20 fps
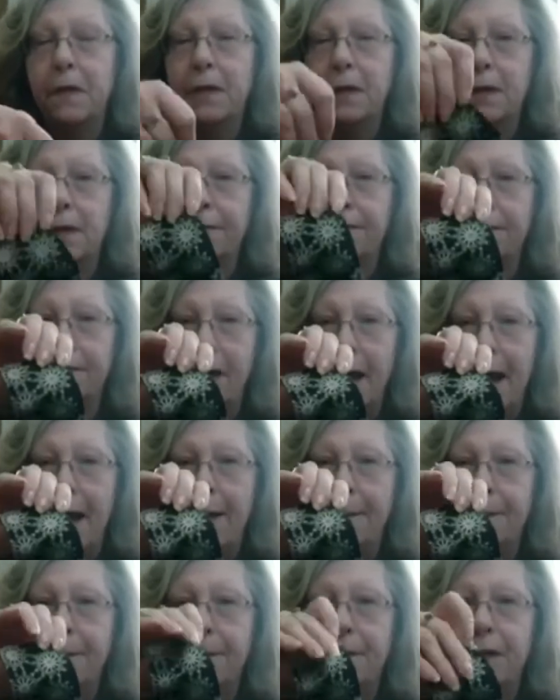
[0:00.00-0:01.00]
the
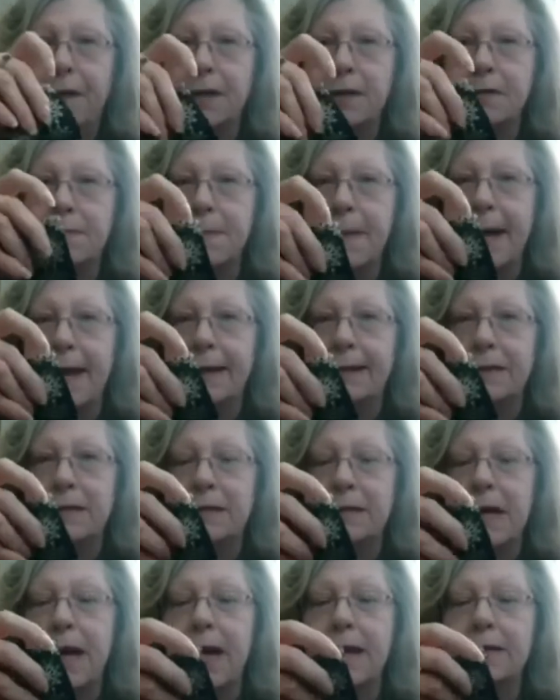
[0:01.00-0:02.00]
flap that is
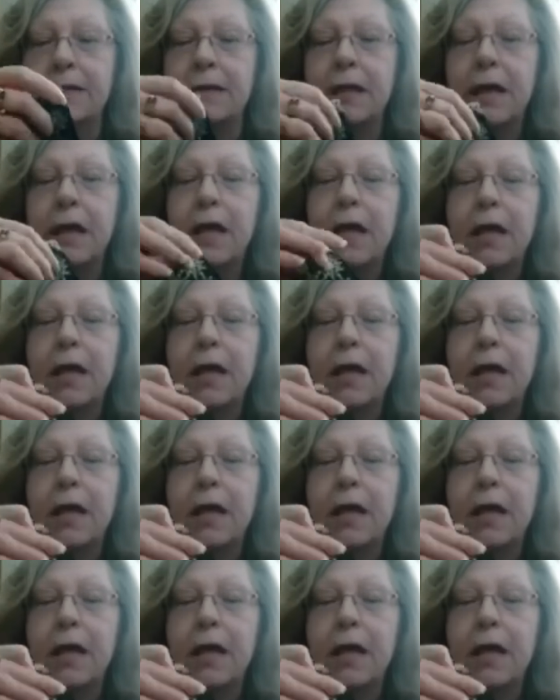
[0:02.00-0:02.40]
magnetized.